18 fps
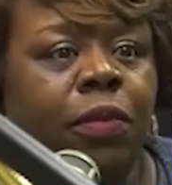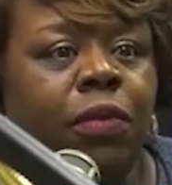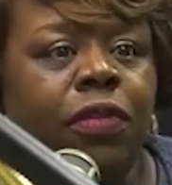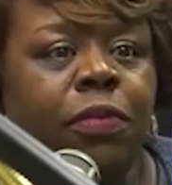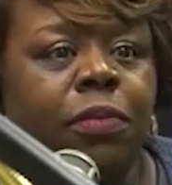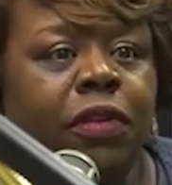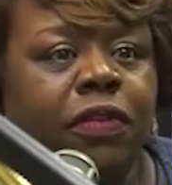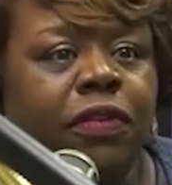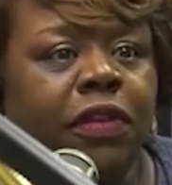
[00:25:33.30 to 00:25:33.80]

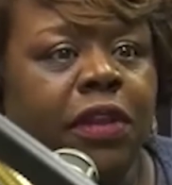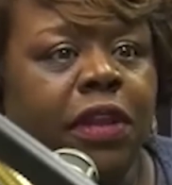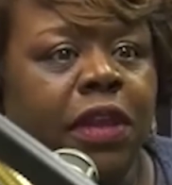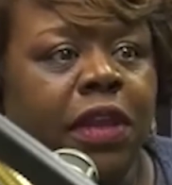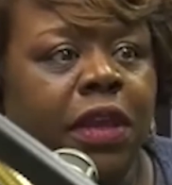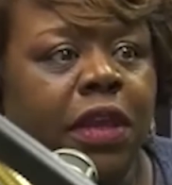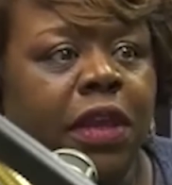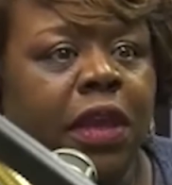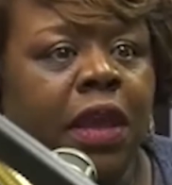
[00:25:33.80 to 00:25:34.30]
among the
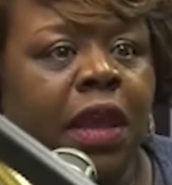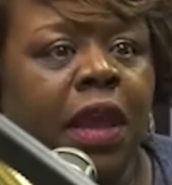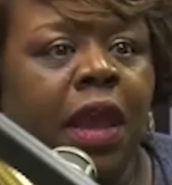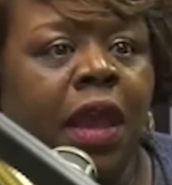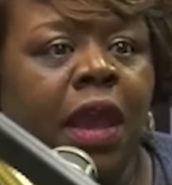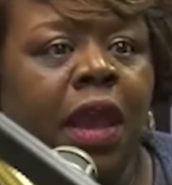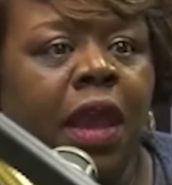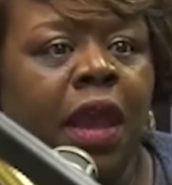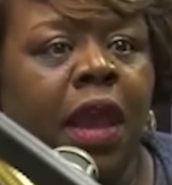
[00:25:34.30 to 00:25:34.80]
cast and crew
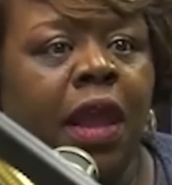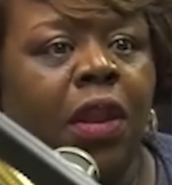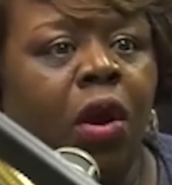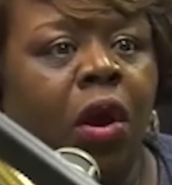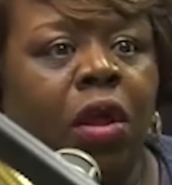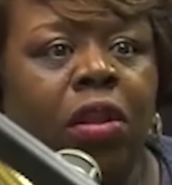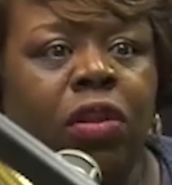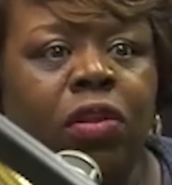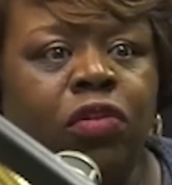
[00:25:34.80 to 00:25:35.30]
of Tyler
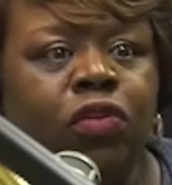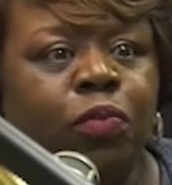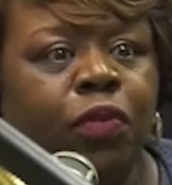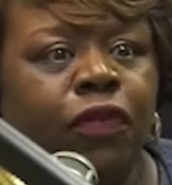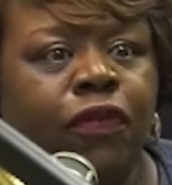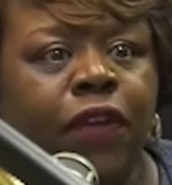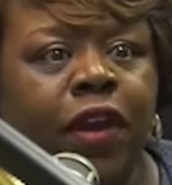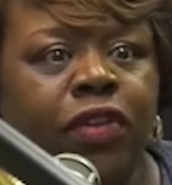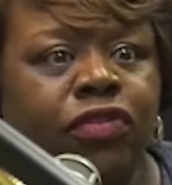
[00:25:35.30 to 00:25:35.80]
Perry
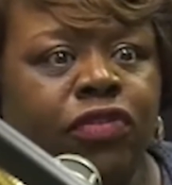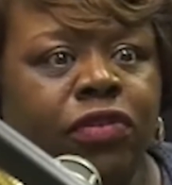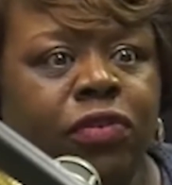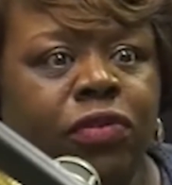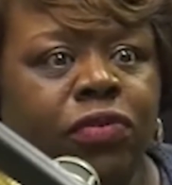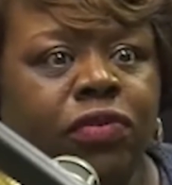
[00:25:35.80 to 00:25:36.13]
Studios.